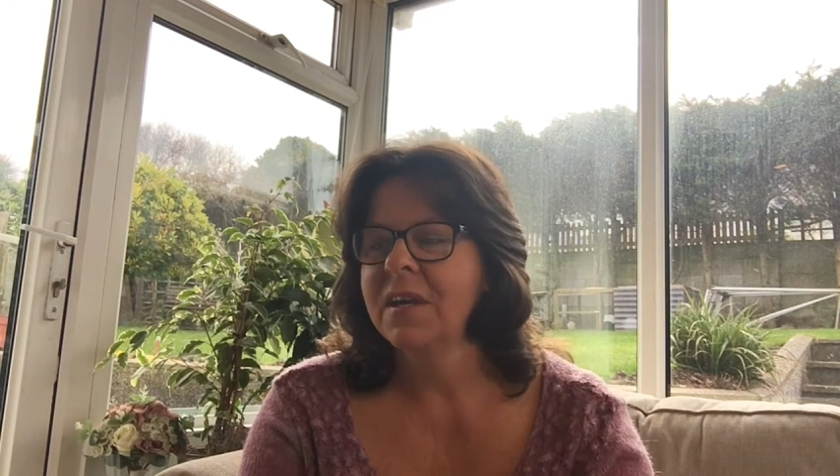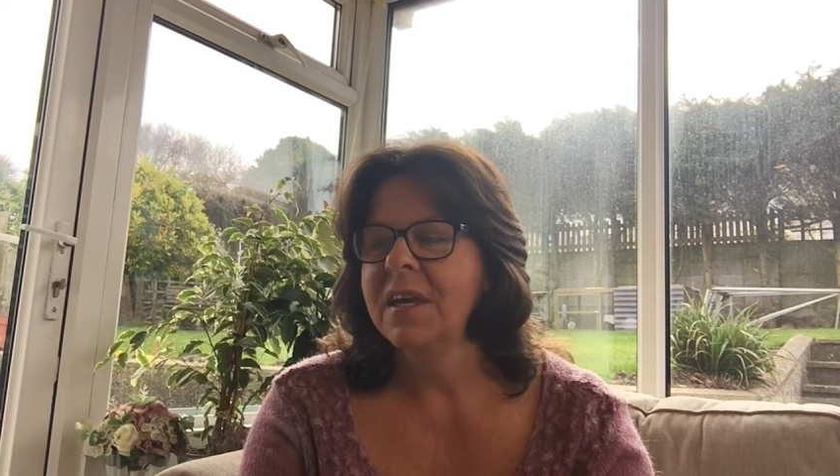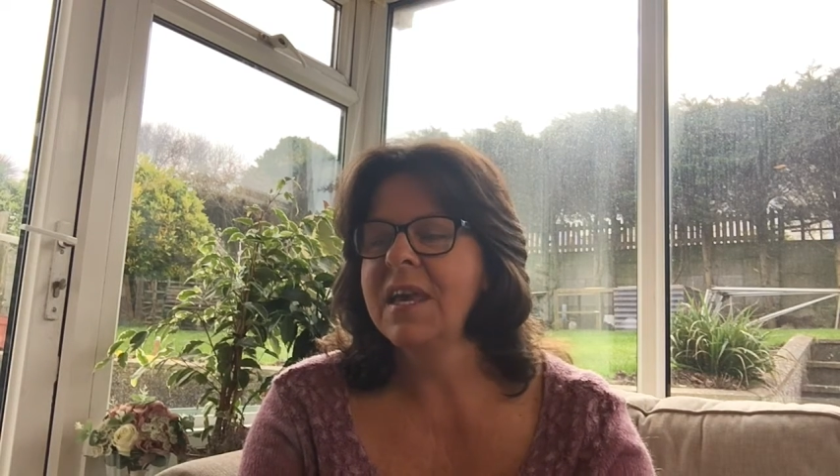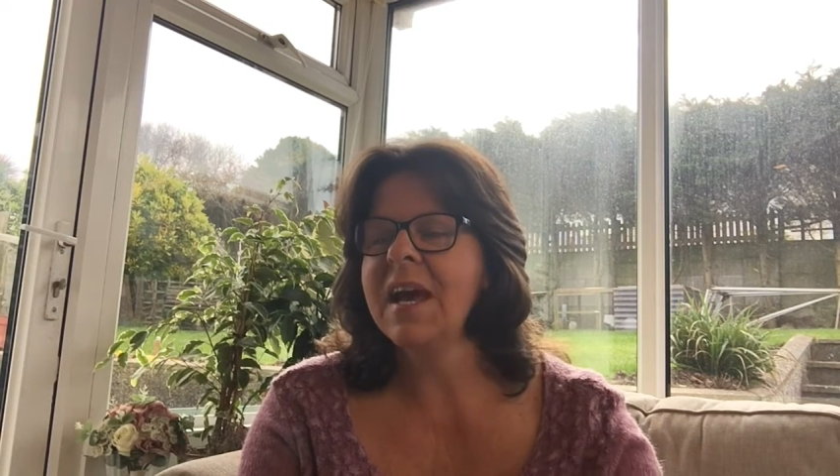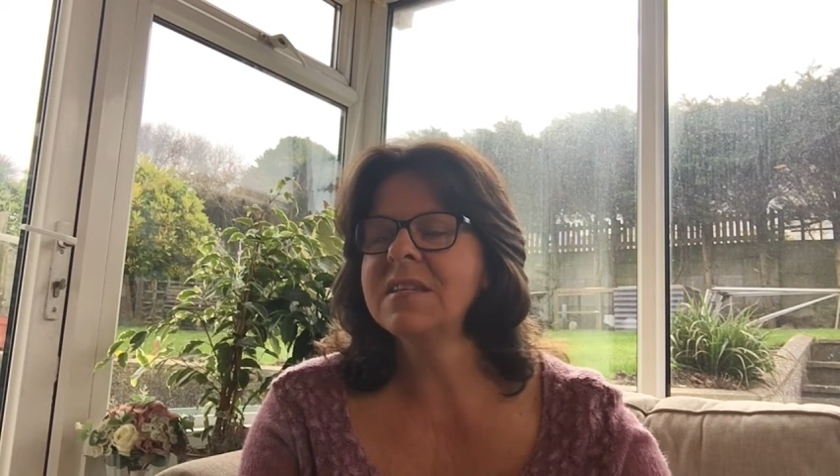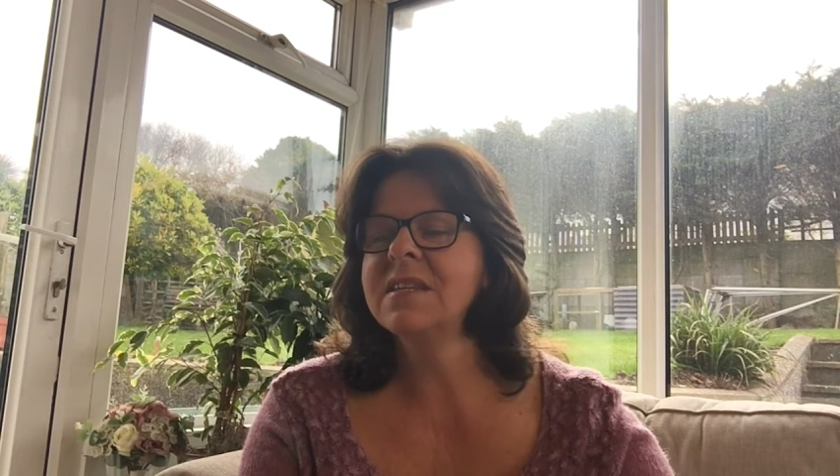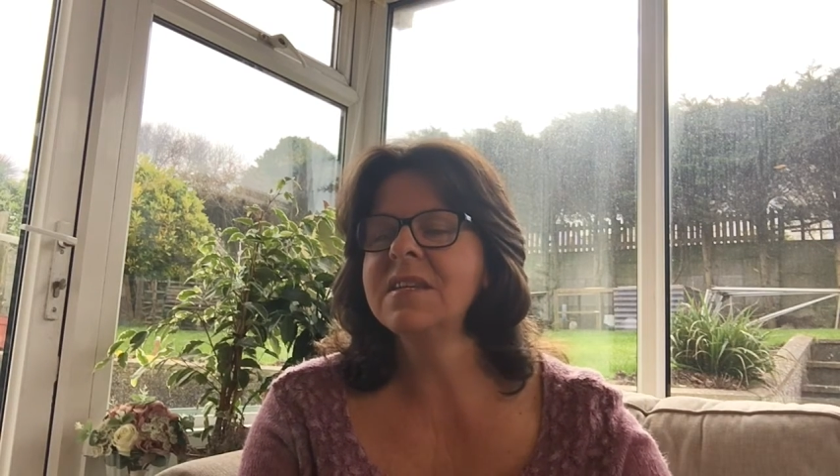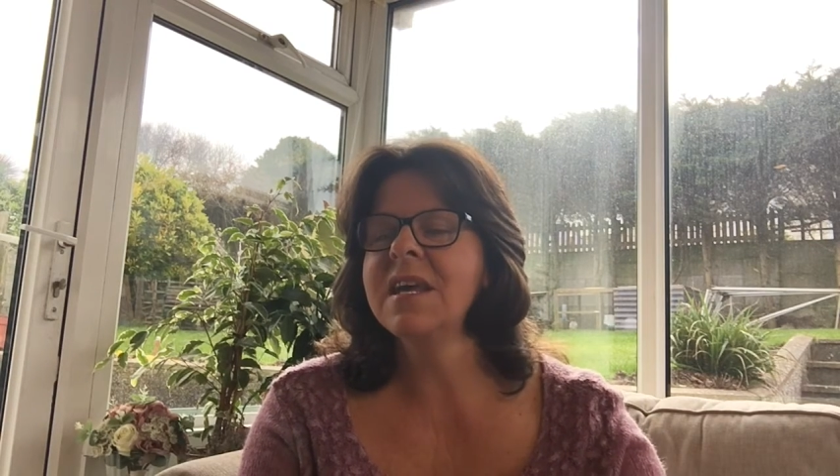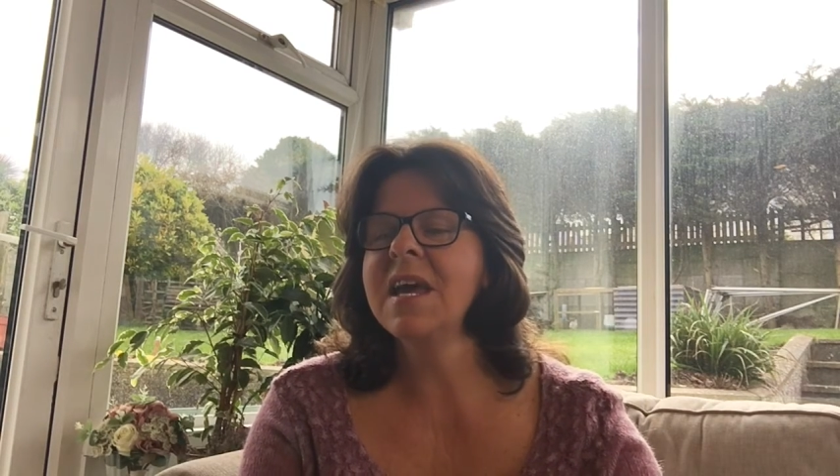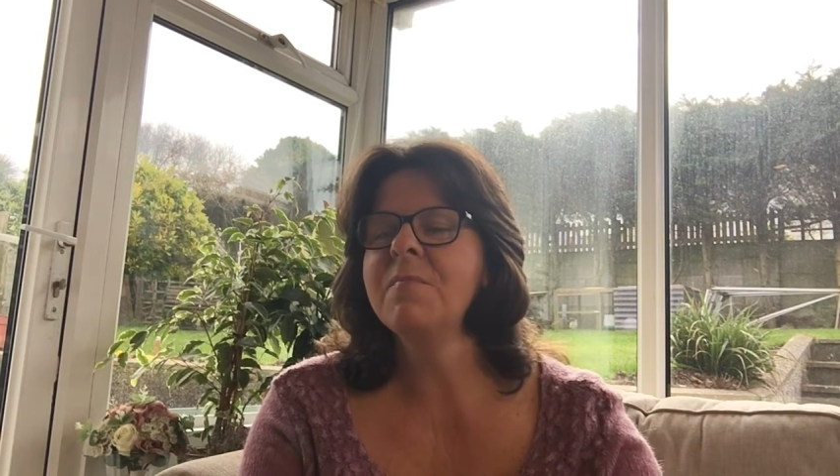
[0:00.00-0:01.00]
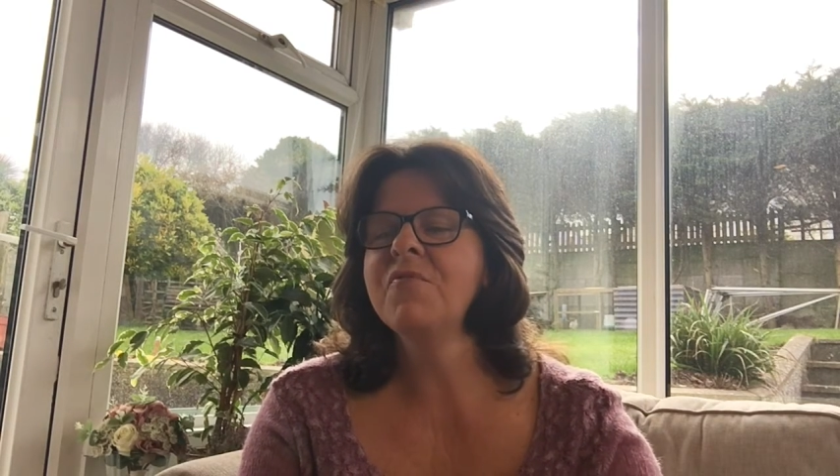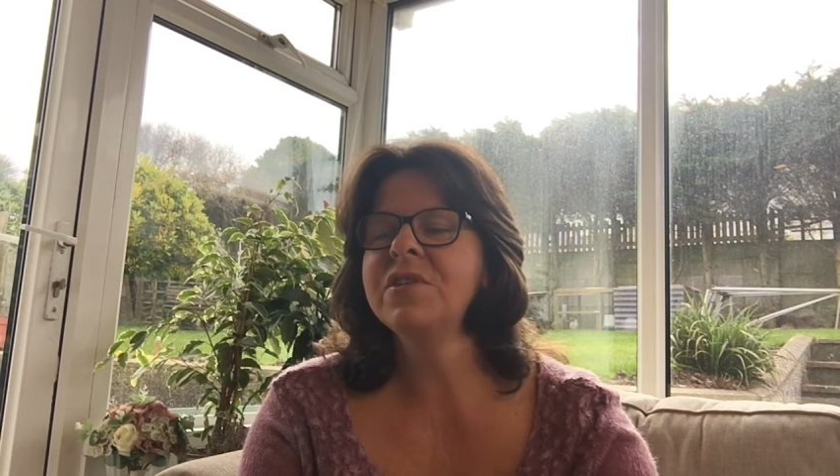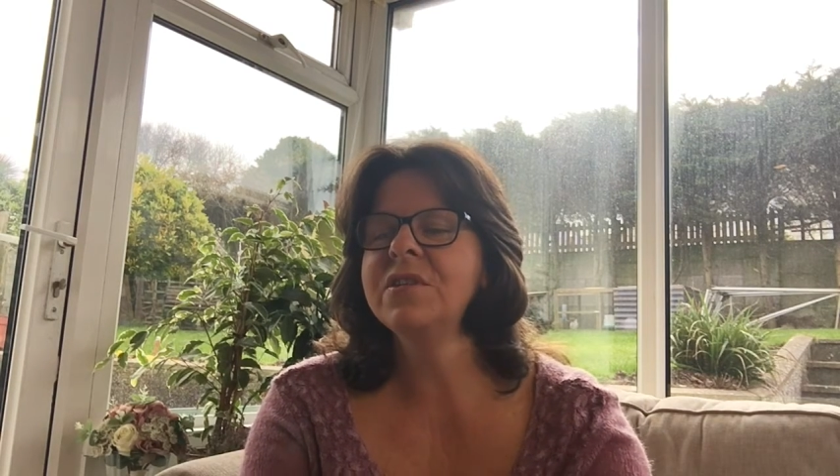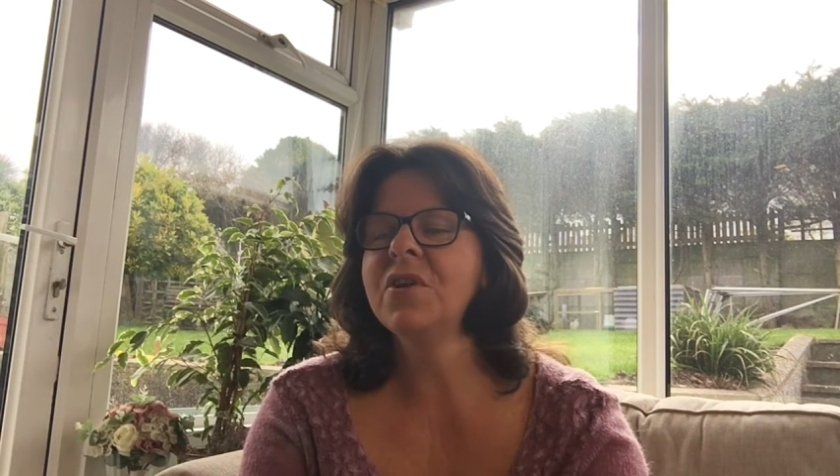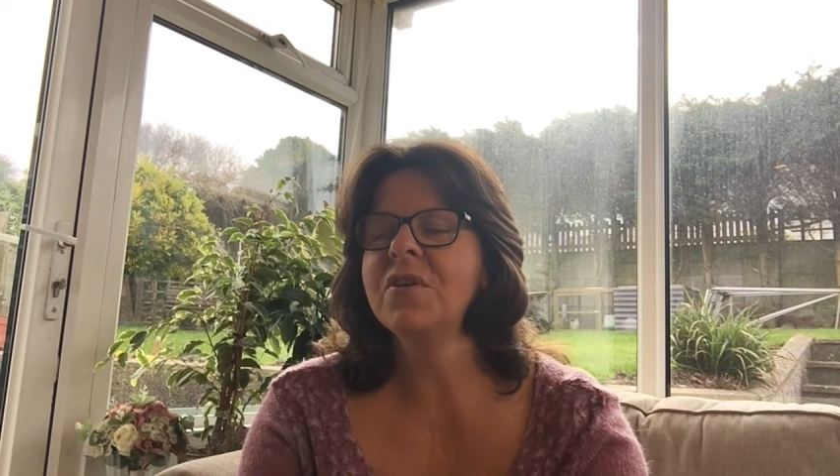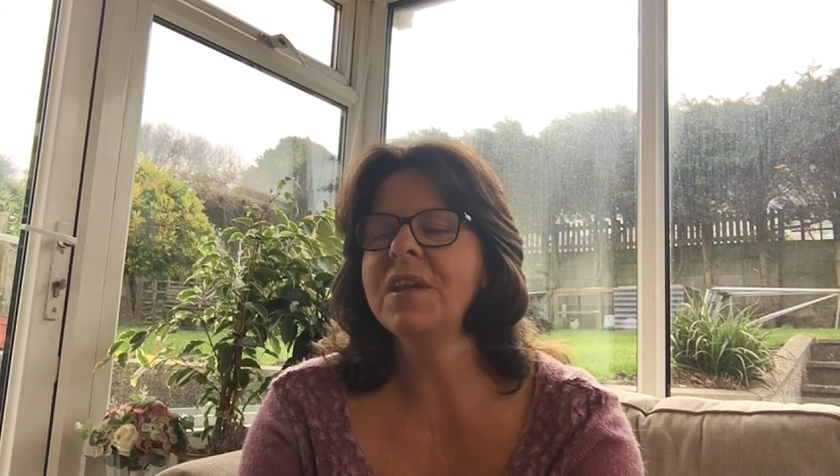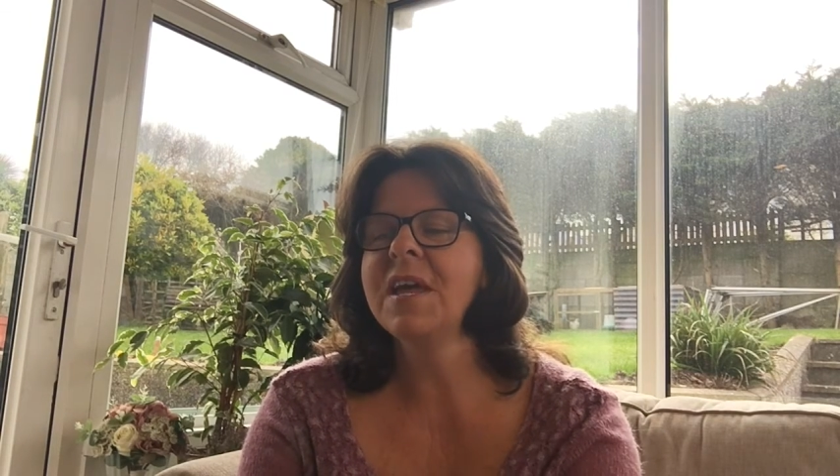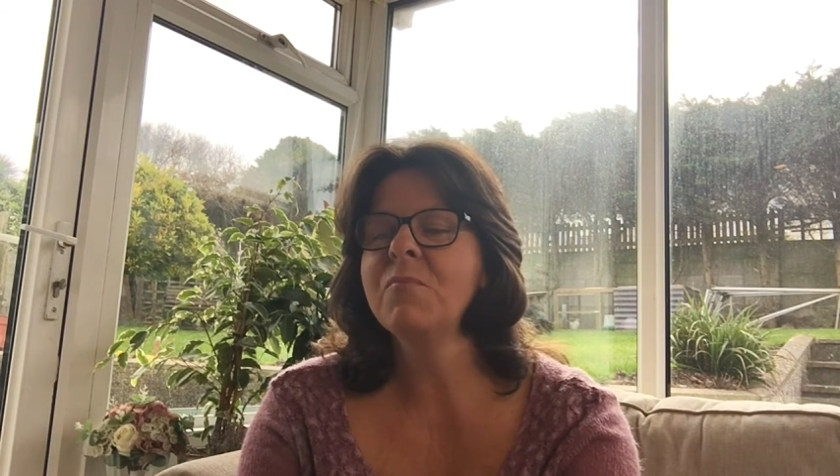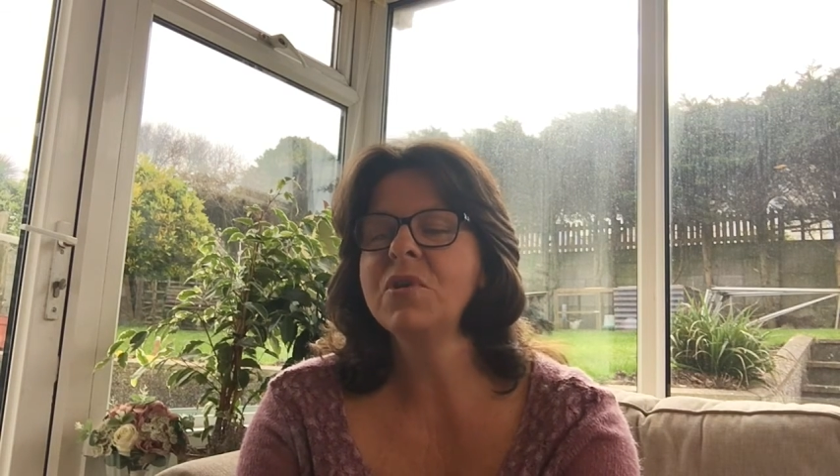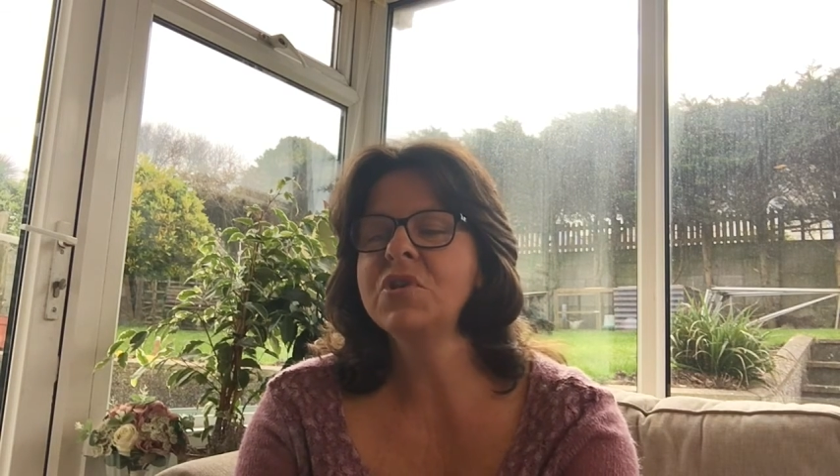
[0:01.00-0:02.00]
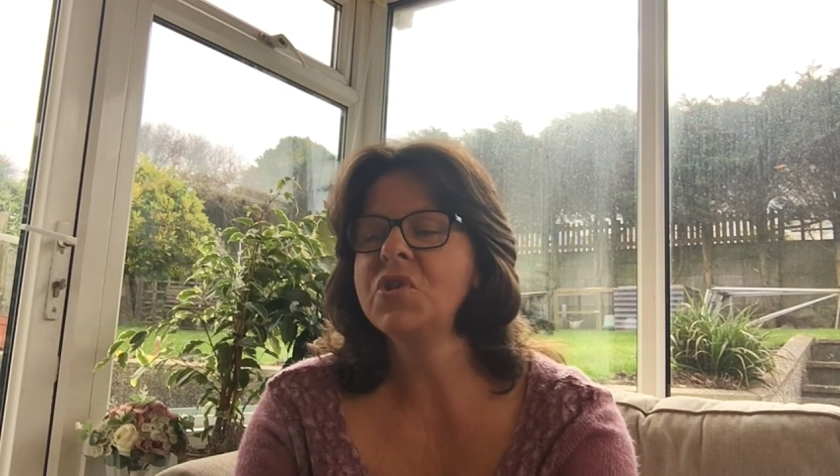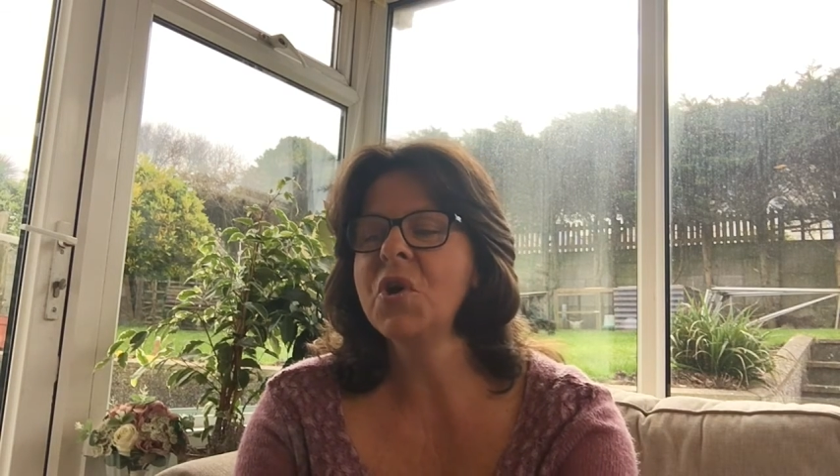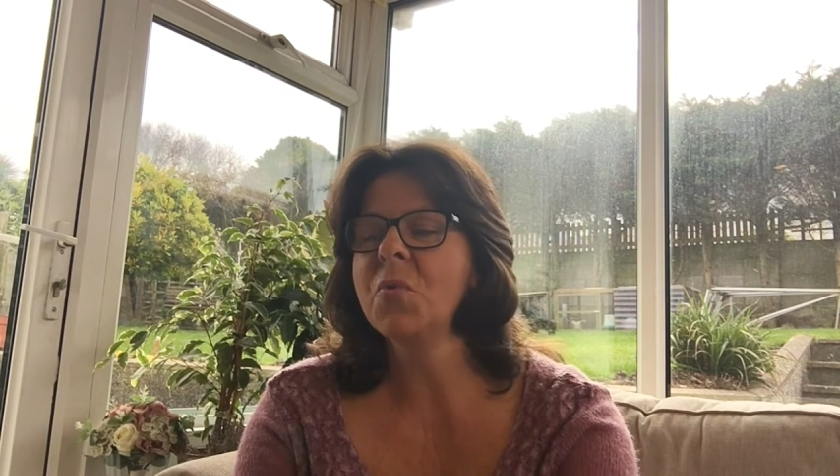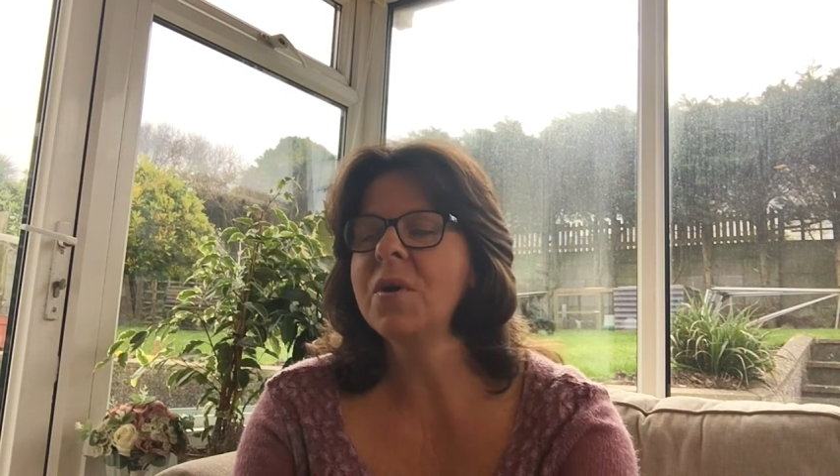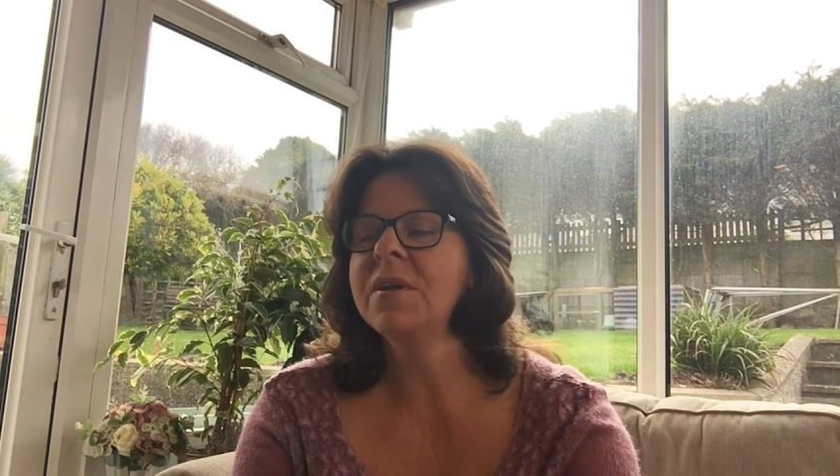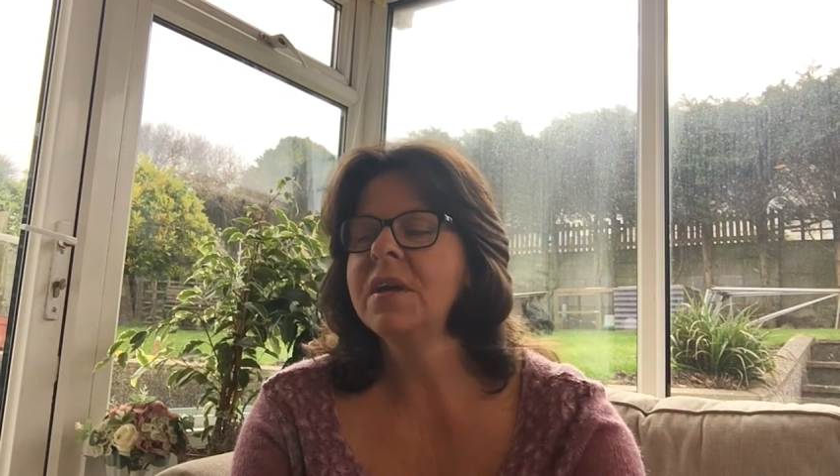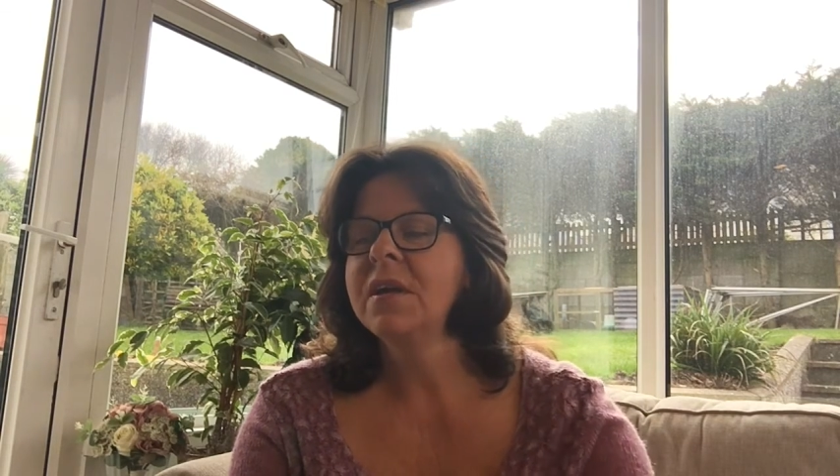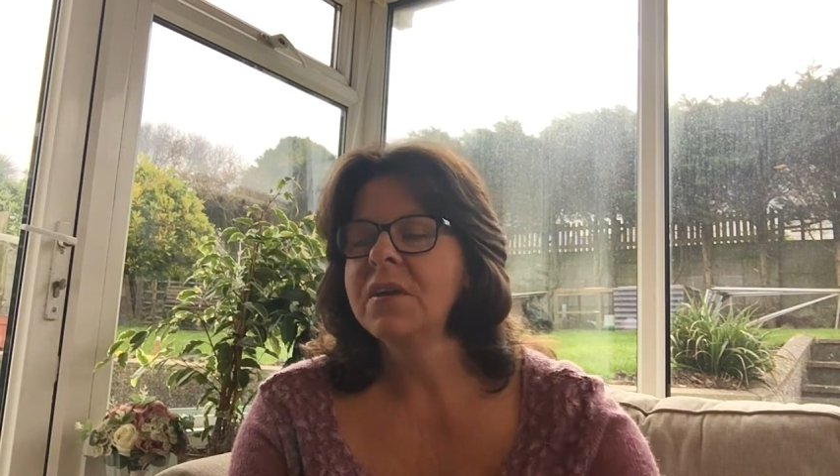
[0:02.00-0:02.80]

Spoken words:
He has a name written on him which no one